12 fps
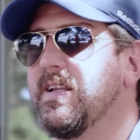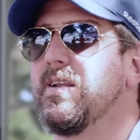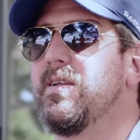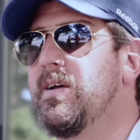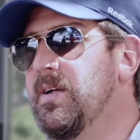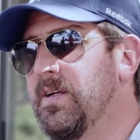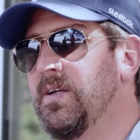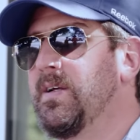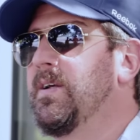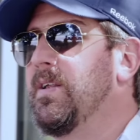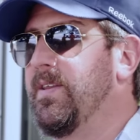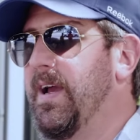in
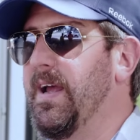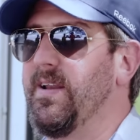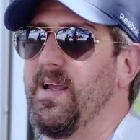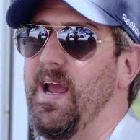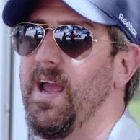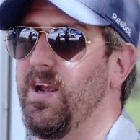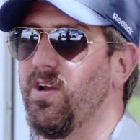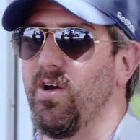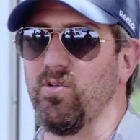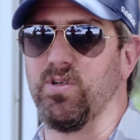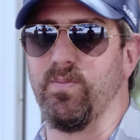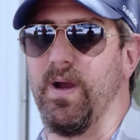then yeah, it could
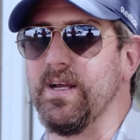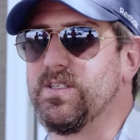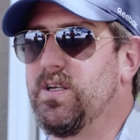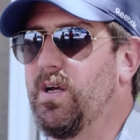hold you back.